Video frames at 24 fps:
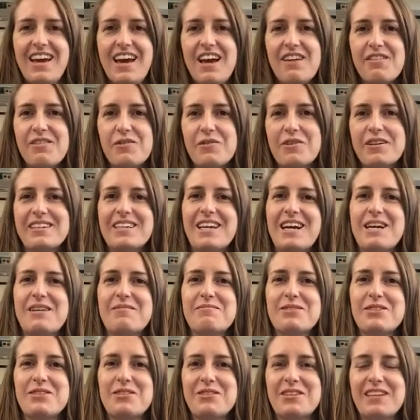Hey everyone,
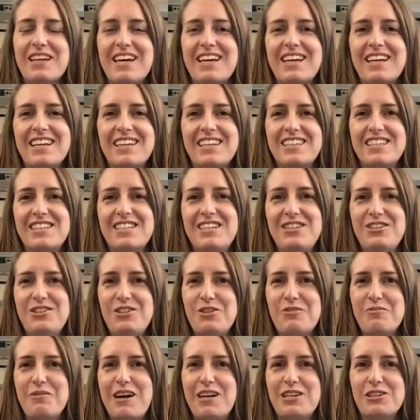I'm so glad I get to teach
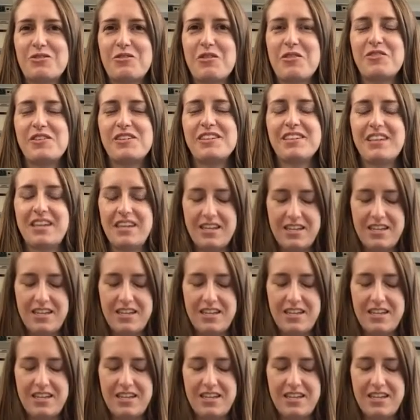you about Swivl.